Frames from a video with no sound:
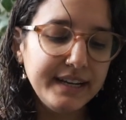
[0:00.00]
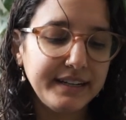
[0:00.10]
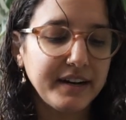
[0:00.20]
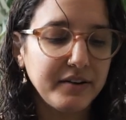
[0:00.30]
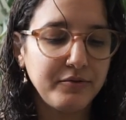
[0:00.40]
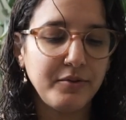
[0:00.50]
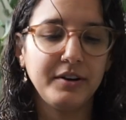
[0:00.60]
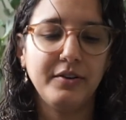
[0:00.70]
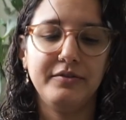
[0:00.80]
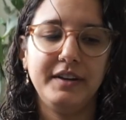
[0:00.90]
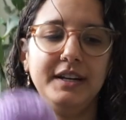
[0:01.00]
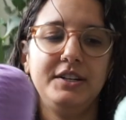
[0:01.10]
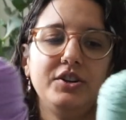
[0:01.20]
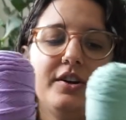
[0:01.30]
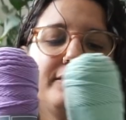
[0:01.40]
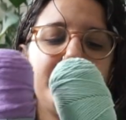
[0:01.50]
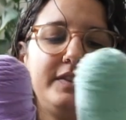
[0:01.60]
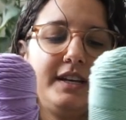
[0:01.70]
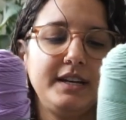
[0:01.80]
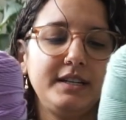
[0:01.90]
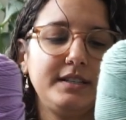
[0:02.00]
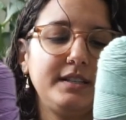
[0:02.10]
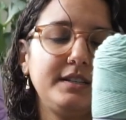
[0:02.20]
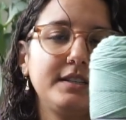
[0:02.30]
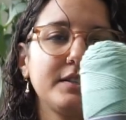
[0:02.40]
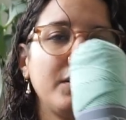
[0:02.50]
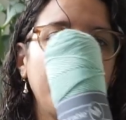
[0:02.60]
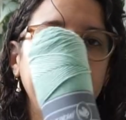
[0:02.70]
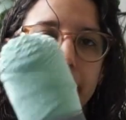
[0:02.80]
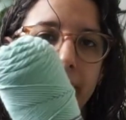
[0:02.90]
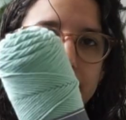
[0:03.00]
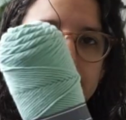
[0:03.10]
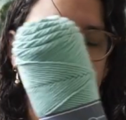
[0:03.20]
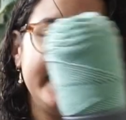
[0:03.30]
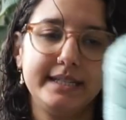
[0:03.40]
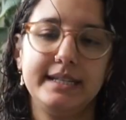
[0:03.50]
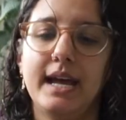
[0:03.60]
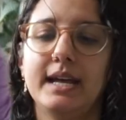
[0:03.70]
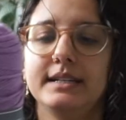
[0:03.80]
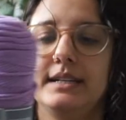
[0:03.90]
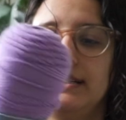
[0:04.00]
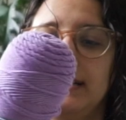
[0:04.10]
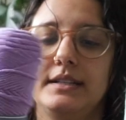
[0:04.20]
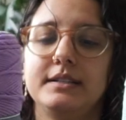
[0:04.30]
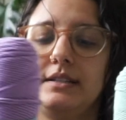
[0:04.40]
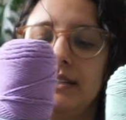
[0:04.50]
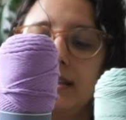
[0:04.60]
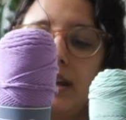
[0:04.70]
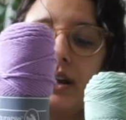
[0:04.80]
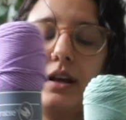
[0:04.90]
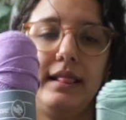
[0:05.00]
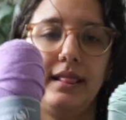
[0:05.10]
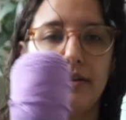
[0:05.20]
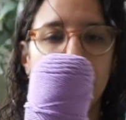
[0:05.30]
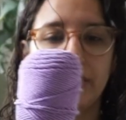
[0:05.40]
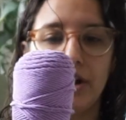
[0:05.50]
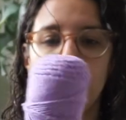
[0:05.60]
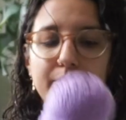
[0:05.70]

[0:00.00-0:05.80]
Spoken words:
Then I have 1 of each of these. This is called Mint and this is Lavender.